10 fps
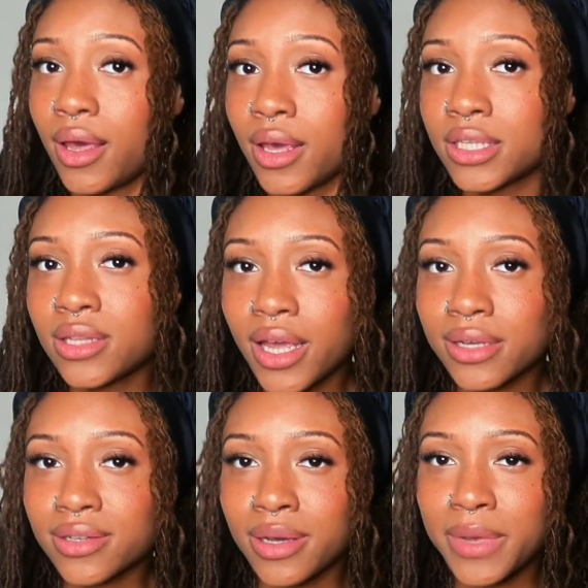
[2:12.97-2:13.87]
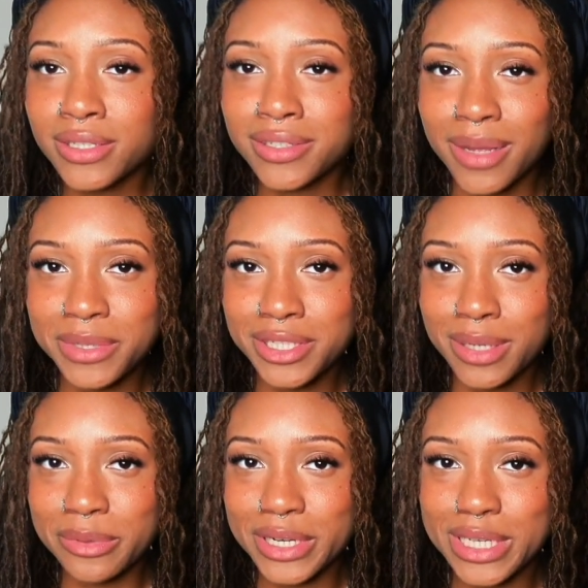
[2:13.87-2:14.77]
it's like about to not be
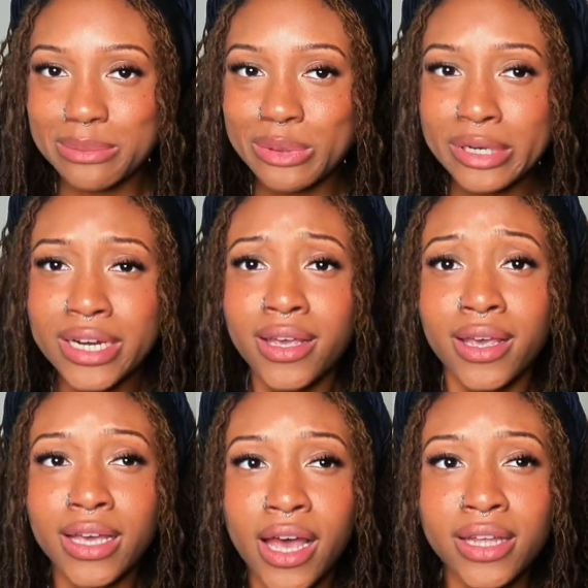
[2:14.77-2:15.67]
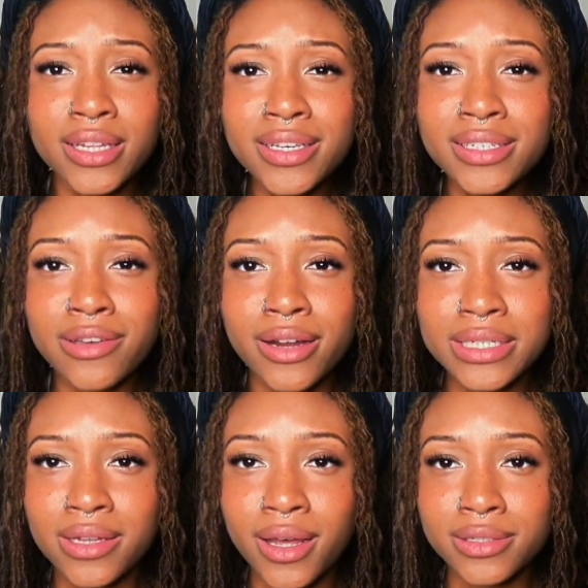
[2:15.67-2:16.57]
summer anymore. I think it's already
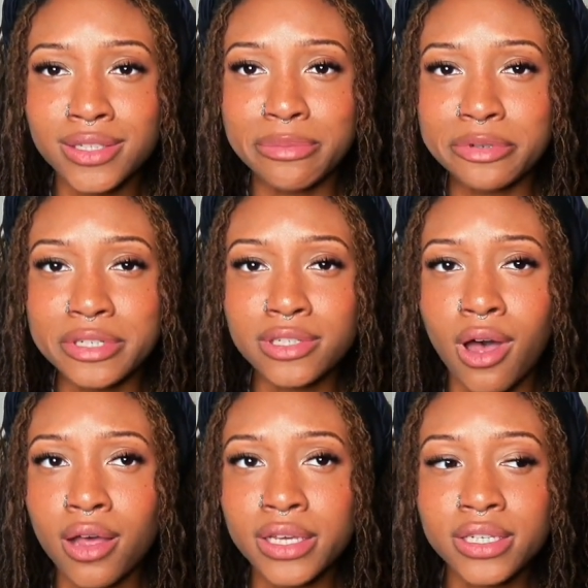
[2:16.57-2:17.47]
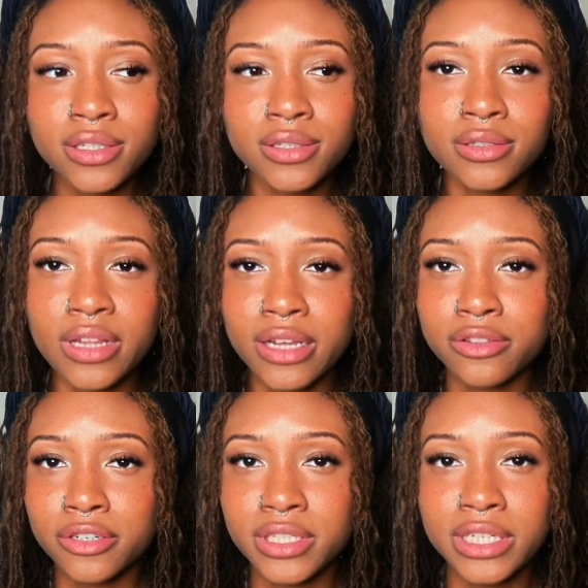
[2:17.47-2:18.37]
not summer. It's August like
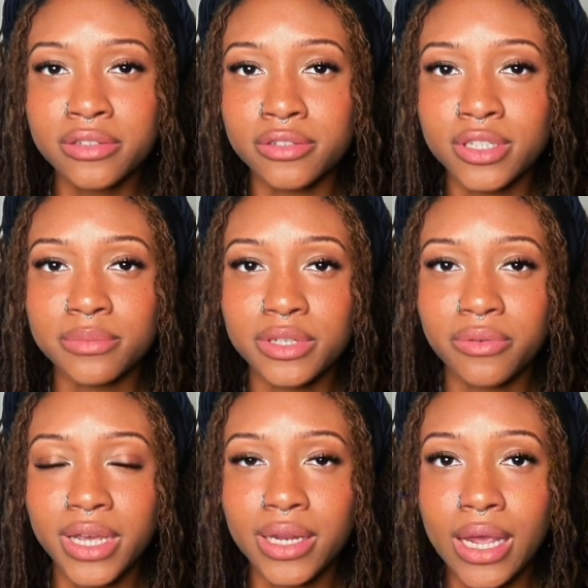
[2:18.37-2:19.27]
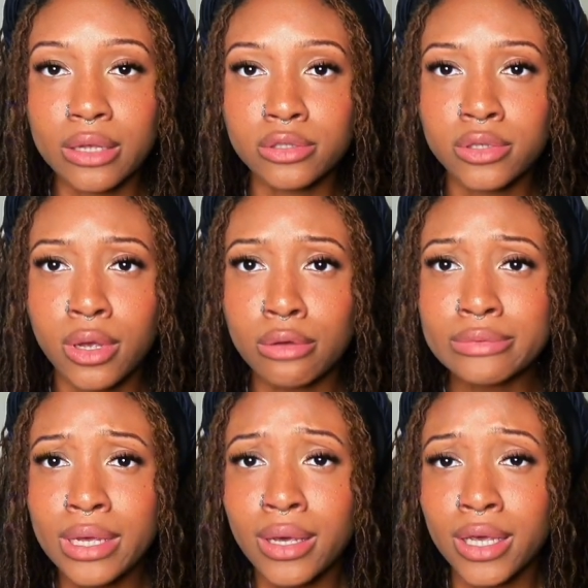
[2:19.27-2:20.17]
13th or something right now. So
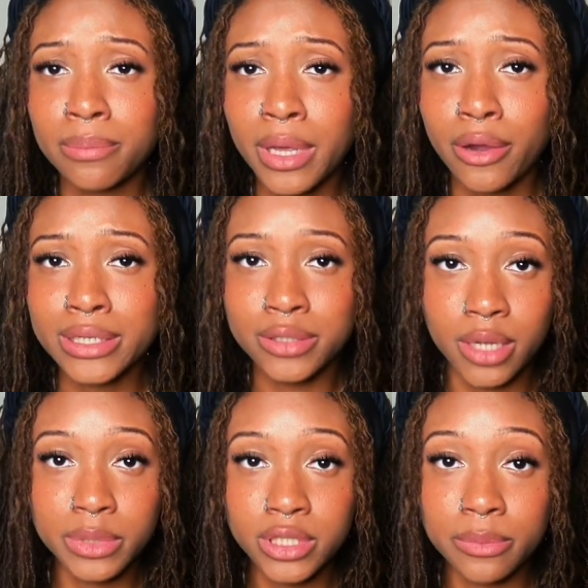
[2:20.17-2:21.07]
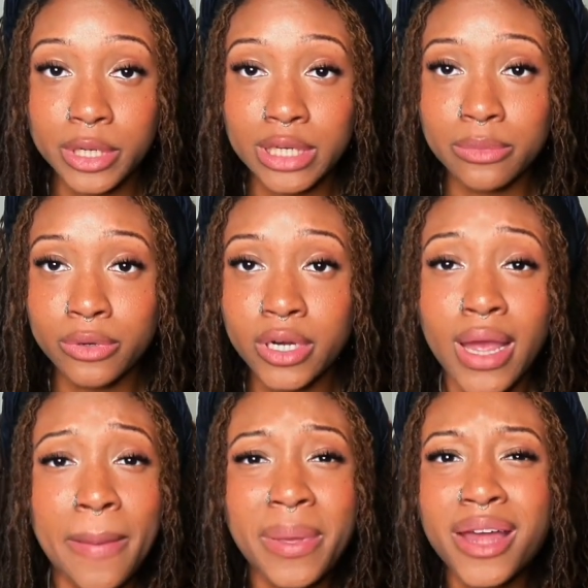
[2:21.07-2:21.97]
it might already not be summer anymore.
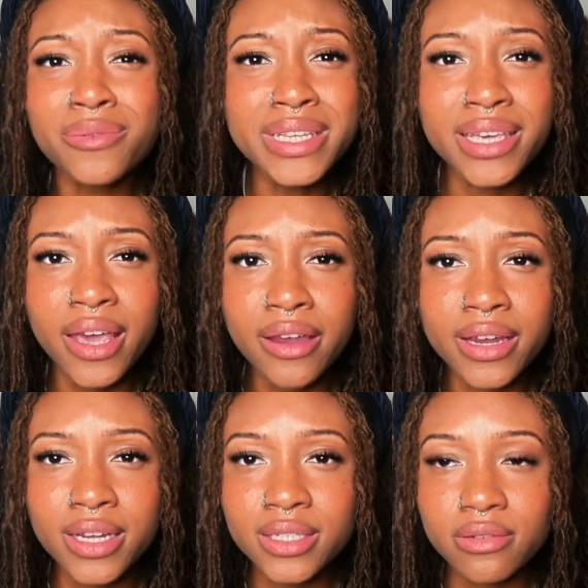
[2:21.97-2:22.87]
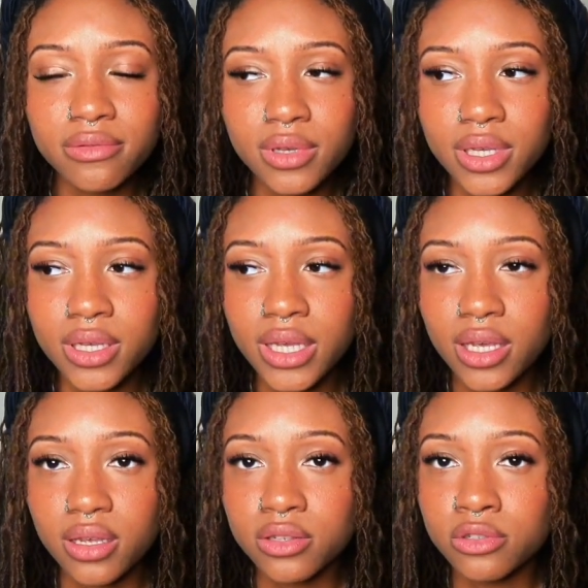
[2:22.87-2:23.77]
But I don't really care. It doesn't really
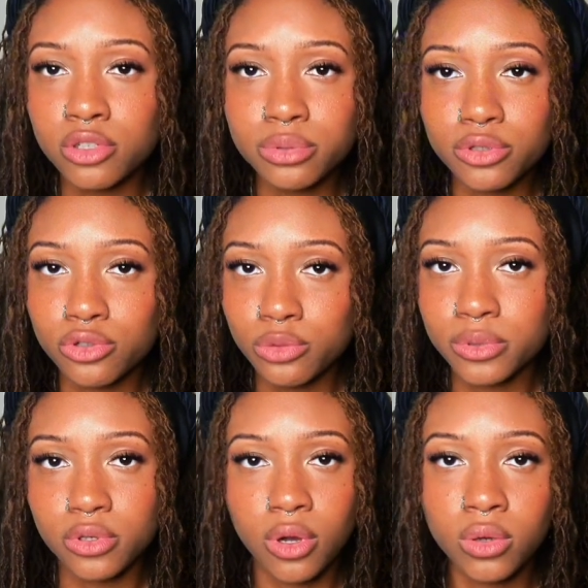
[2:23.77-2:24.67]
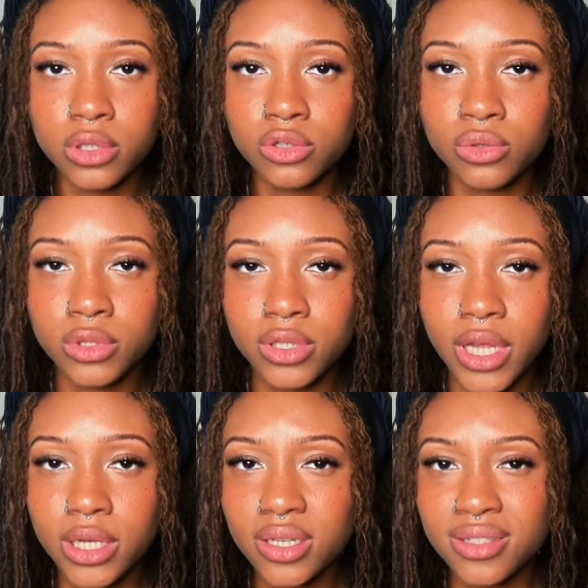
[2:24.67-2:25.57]
get super, super cold in Georgia.
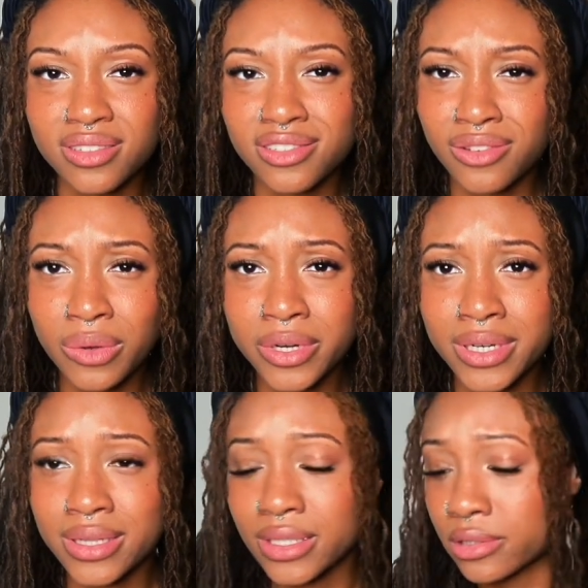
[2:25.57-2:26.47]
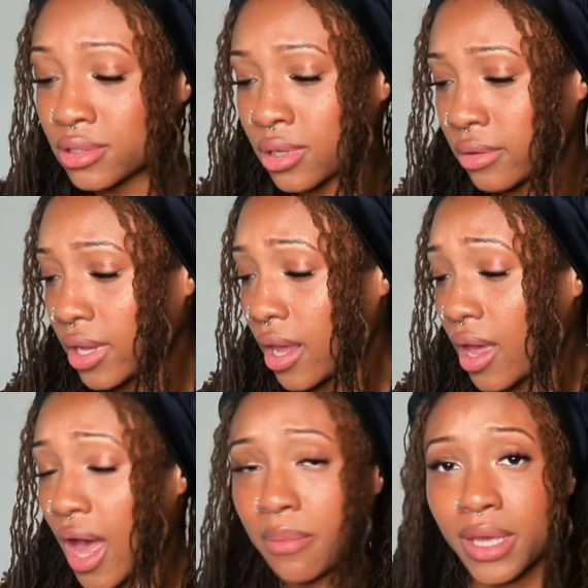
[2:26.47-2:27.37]
Like it doesn't snow or nothing. So
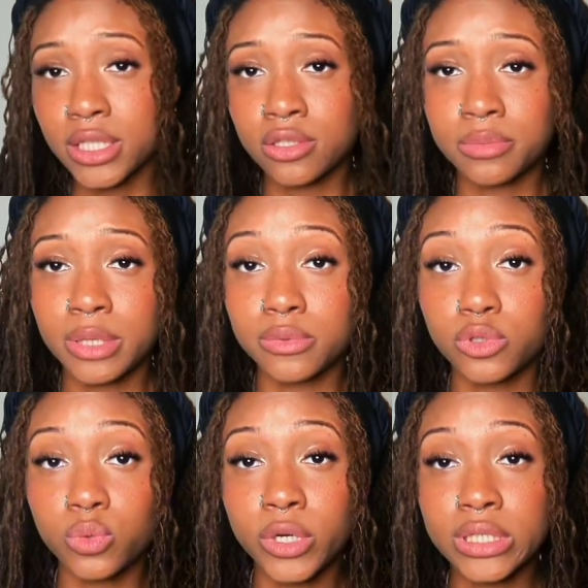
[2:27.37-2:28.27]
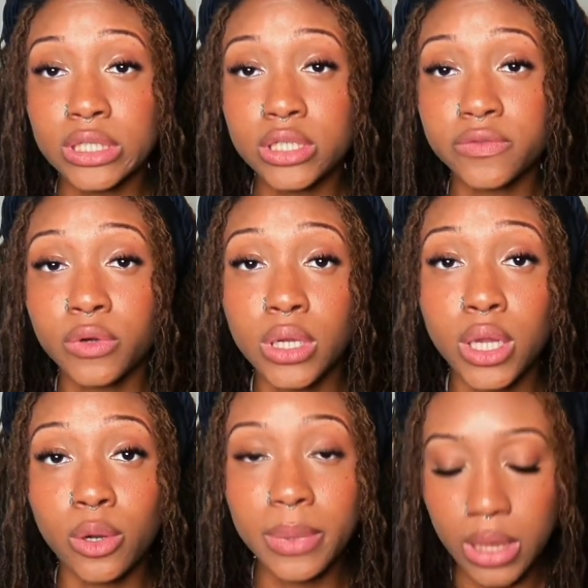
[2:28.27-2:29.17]
I might still be able to wear these for a
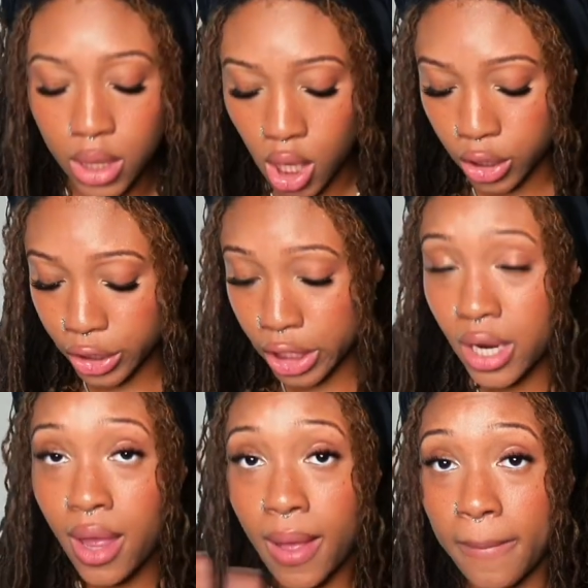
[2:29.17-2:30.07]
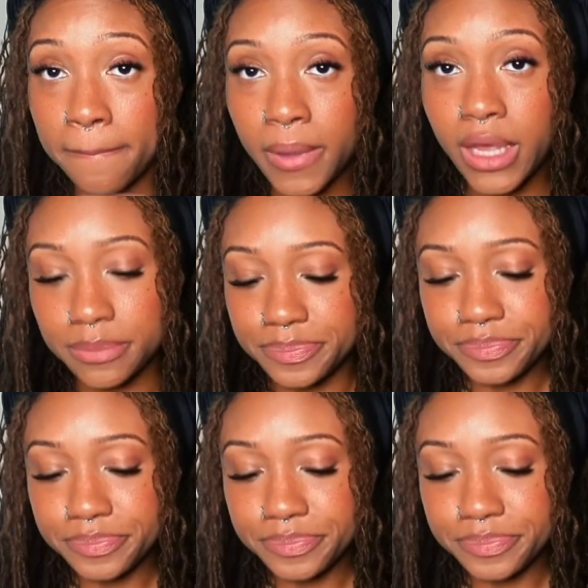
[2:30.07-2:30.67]
little bit longer. But